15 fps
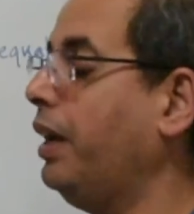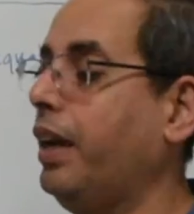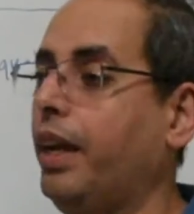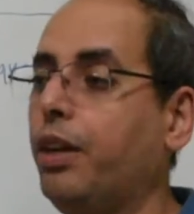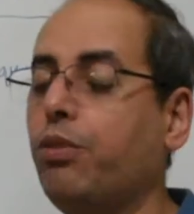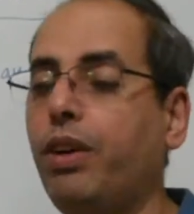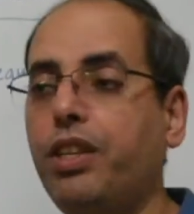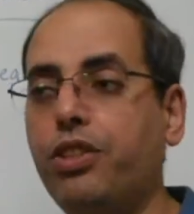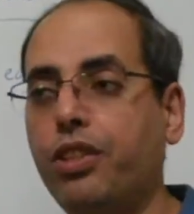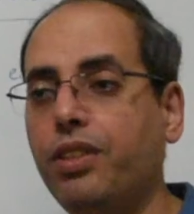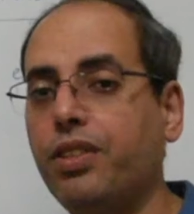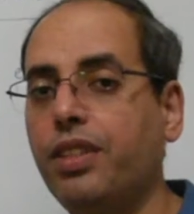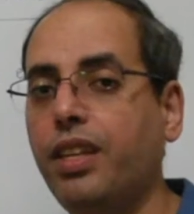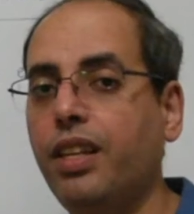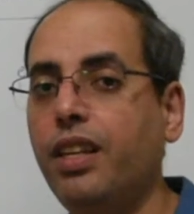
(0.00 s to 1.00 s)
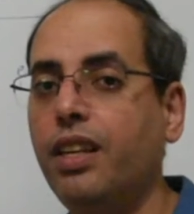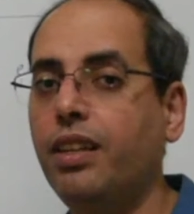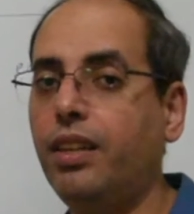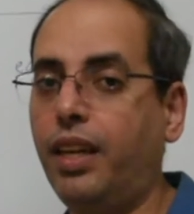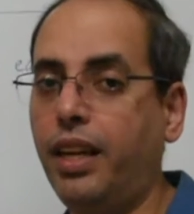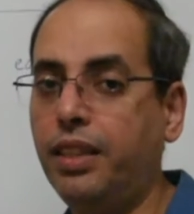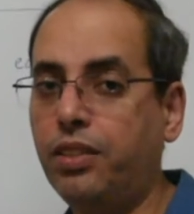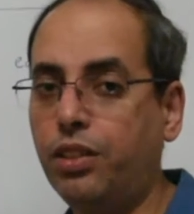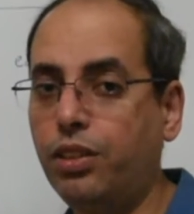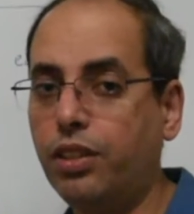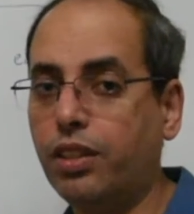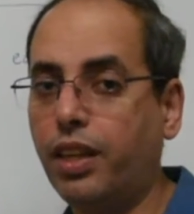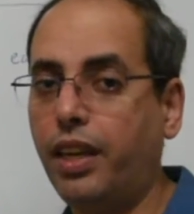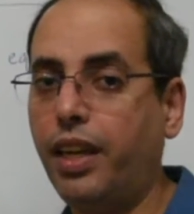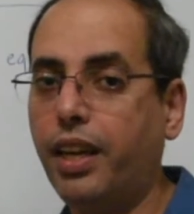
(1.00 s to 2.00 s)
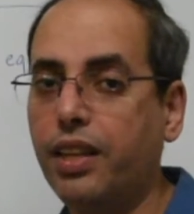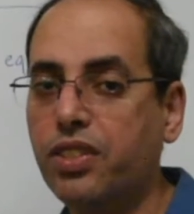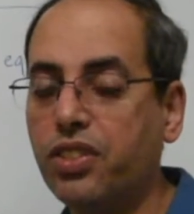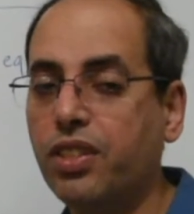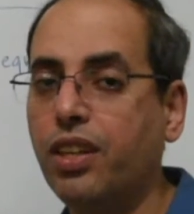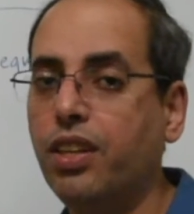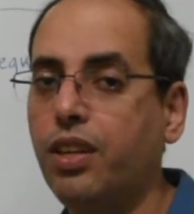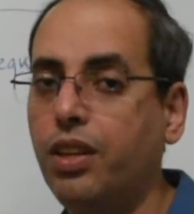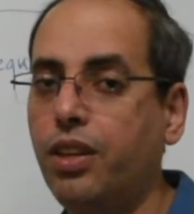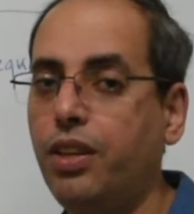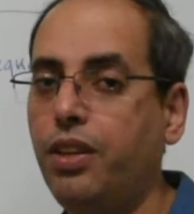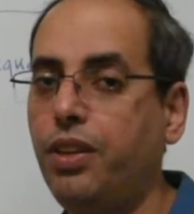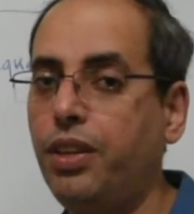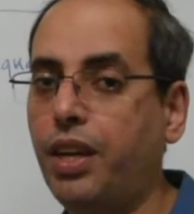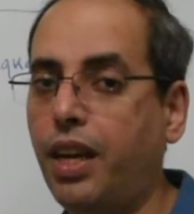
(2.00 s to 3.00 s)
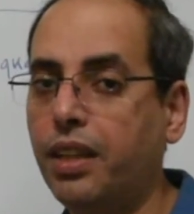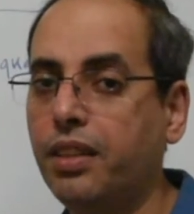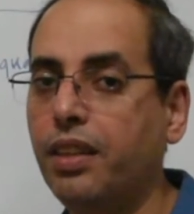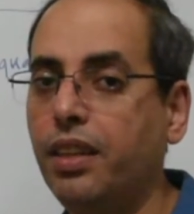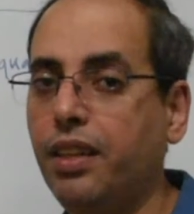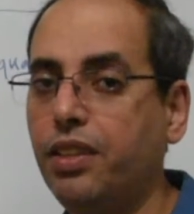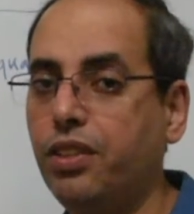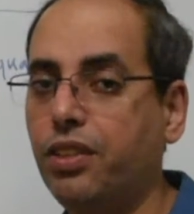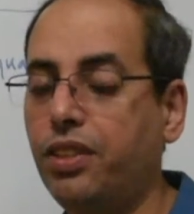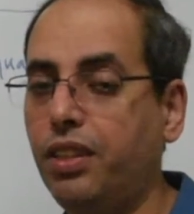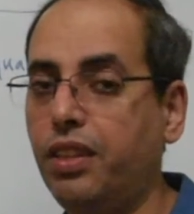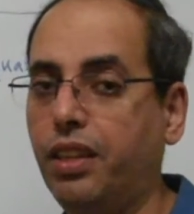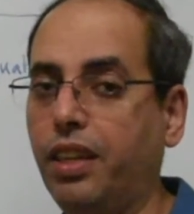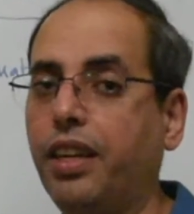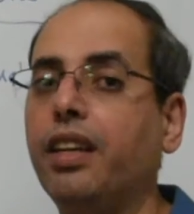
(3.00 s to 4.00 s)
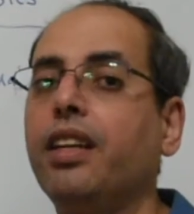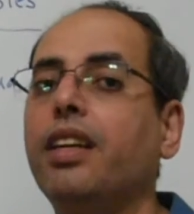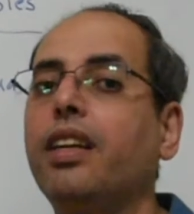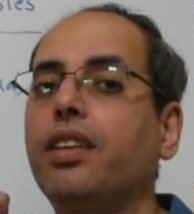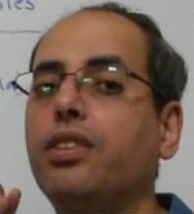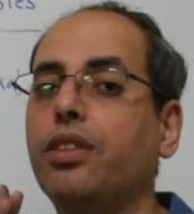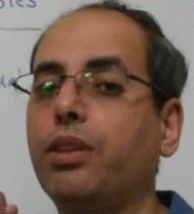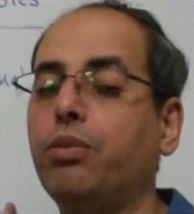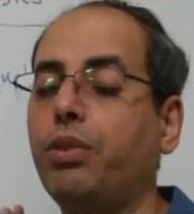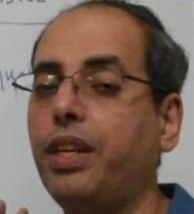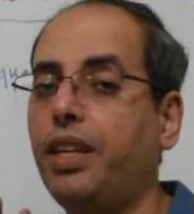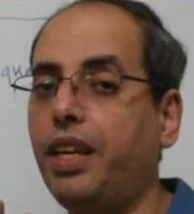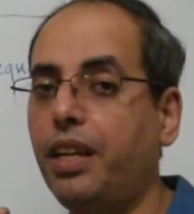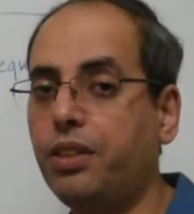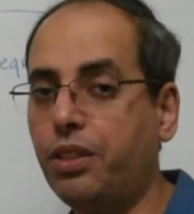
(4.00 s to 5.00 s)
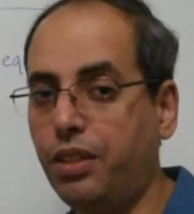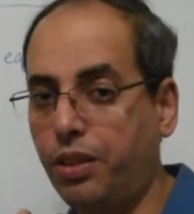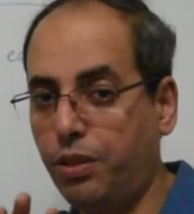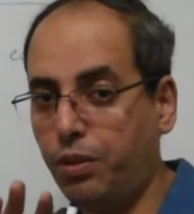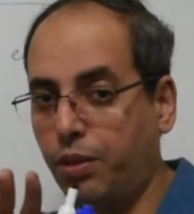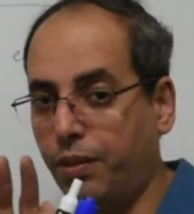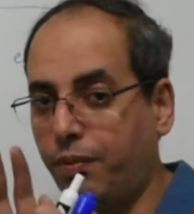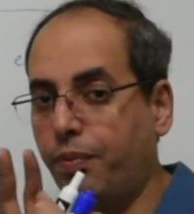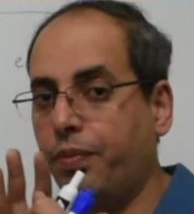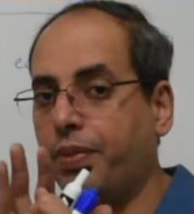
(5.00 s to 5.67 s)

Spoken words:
equations. The answer is not necessarily. So we need to